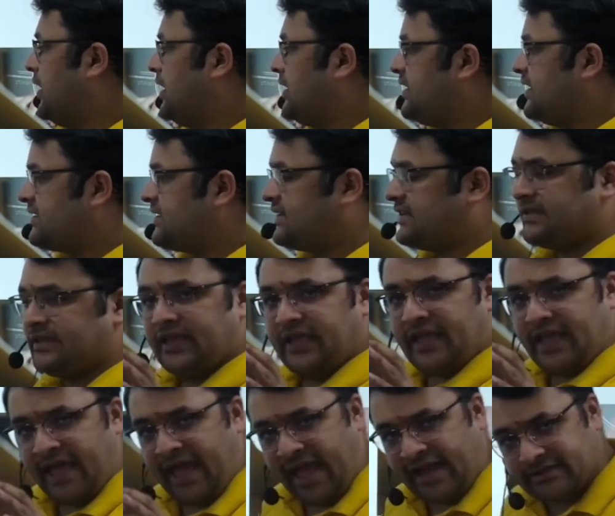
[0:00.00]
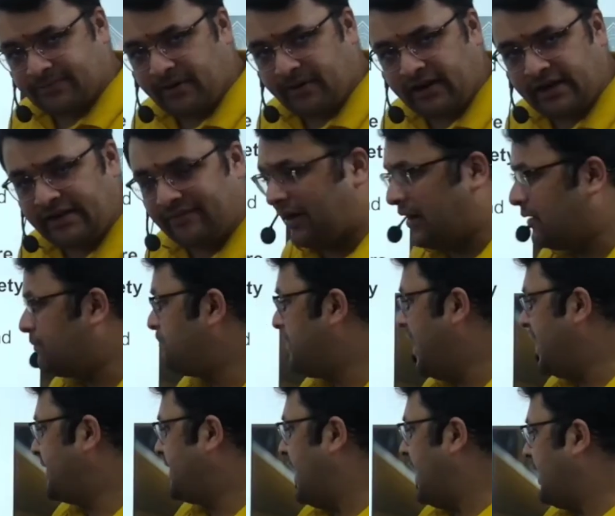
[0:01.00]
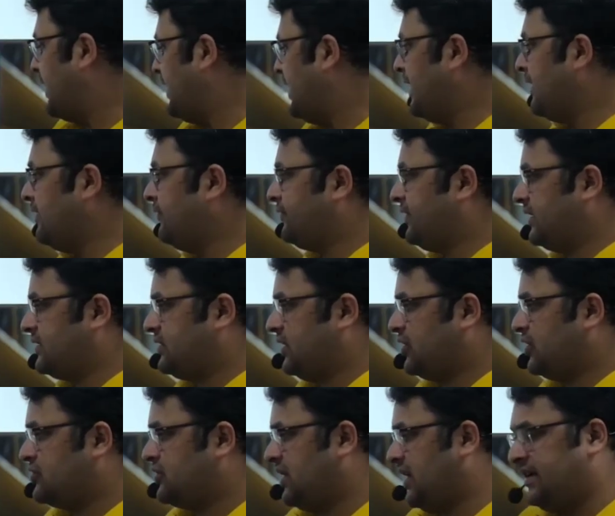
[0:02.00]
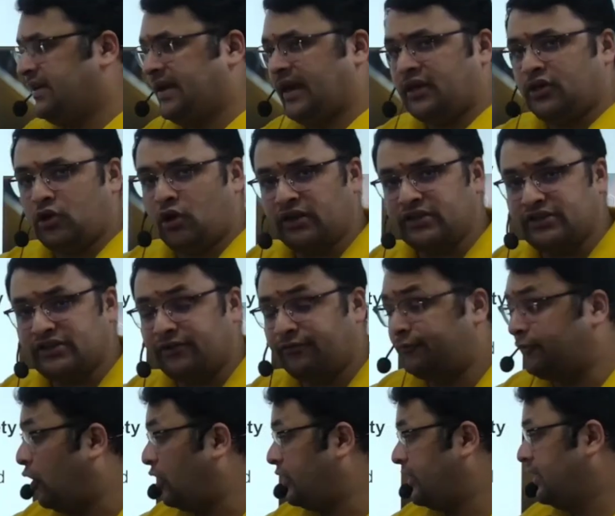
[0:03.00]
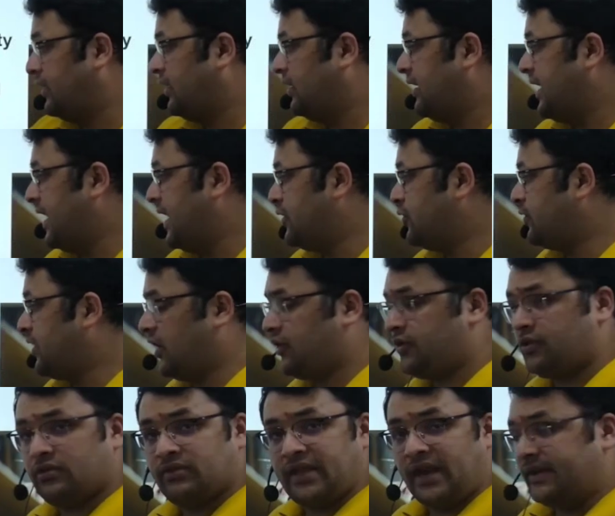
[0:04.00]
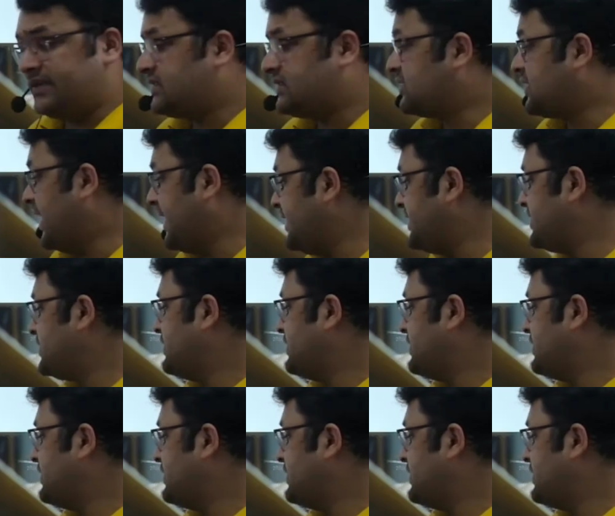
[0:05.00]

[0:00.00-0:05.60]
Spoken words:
This has been developed by Kerala Infrastructure and Technology for Education, that is KITE.